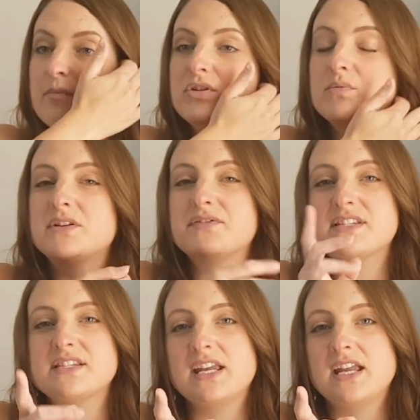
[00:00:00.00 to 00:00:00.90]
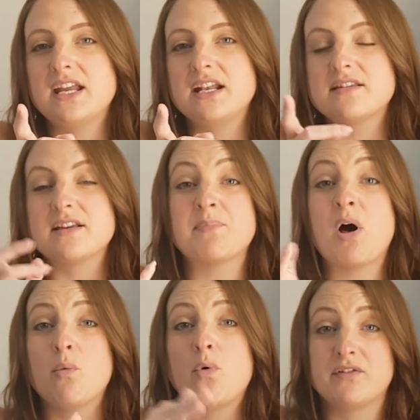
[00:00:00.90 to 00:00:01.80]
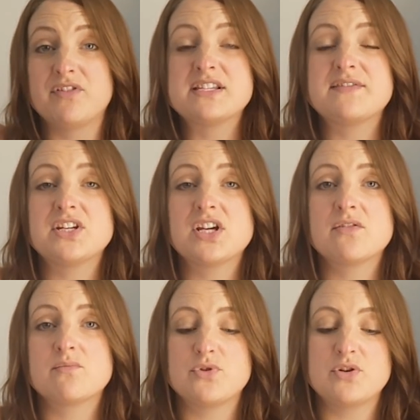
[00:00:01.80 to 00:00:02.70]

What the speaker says: you will have seen, as part one of this video,